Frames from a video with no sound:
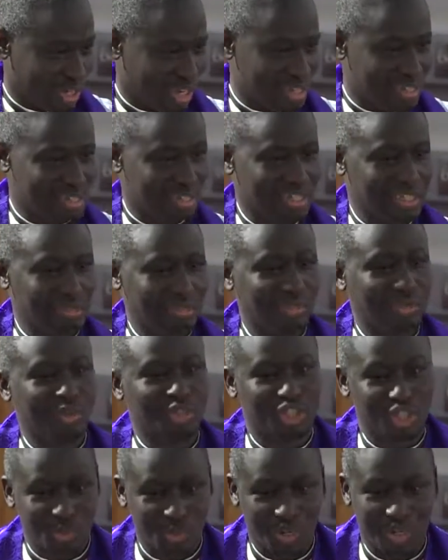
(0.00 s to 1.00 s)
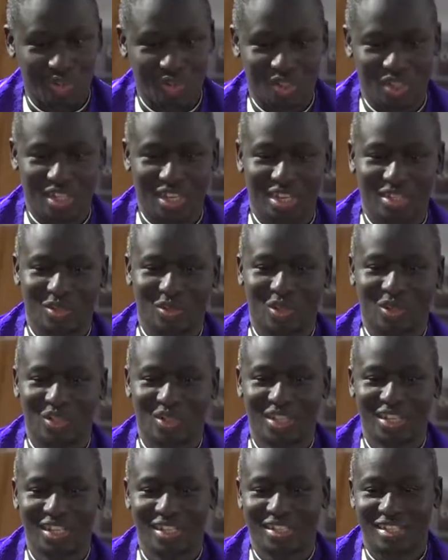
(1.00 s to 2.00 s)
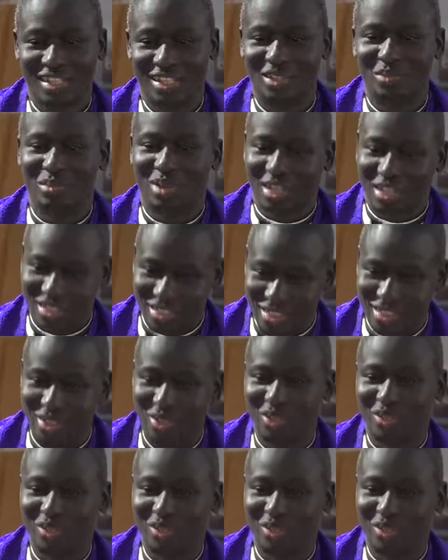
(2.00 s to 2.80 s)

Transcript: I asked him, which one is that one? Said Makerere